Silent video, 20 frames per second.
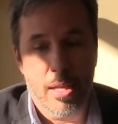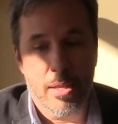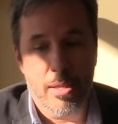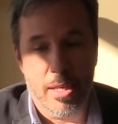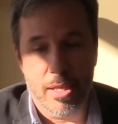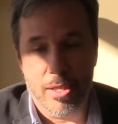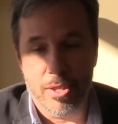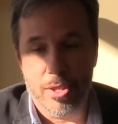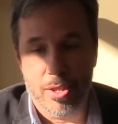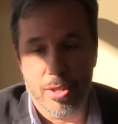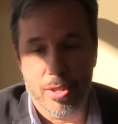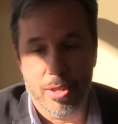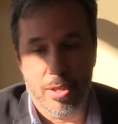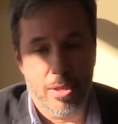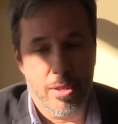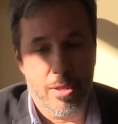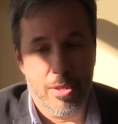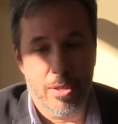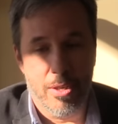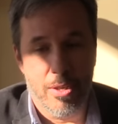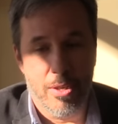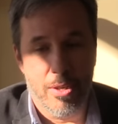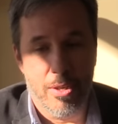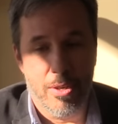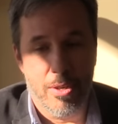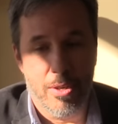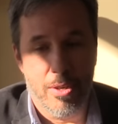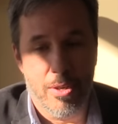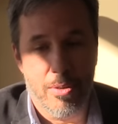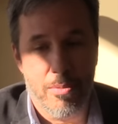there's a, a,
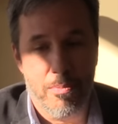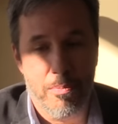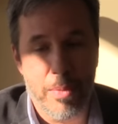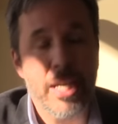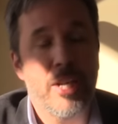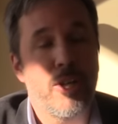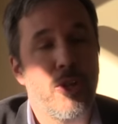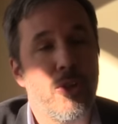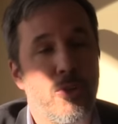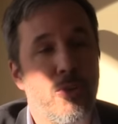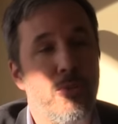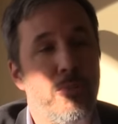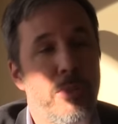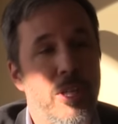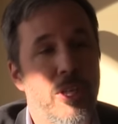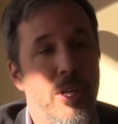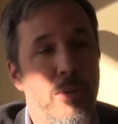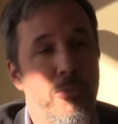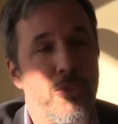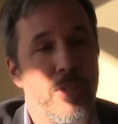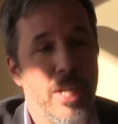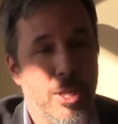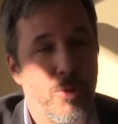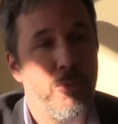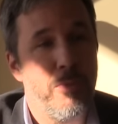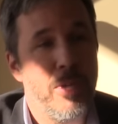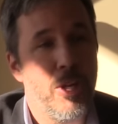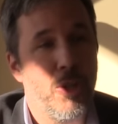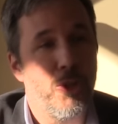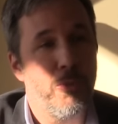a, baker could be an option. I
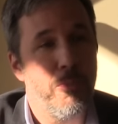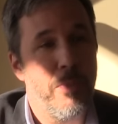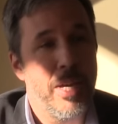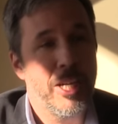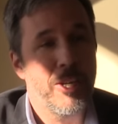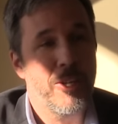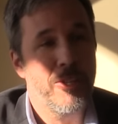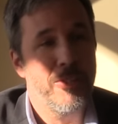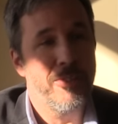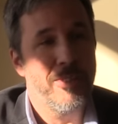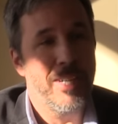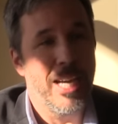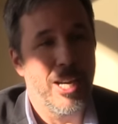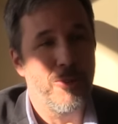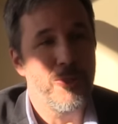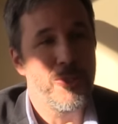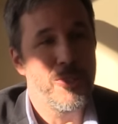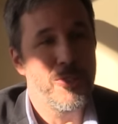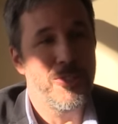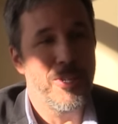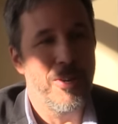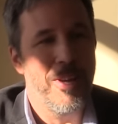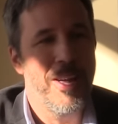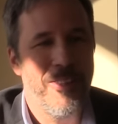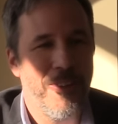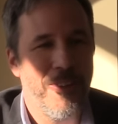could be a good baker. I could. St-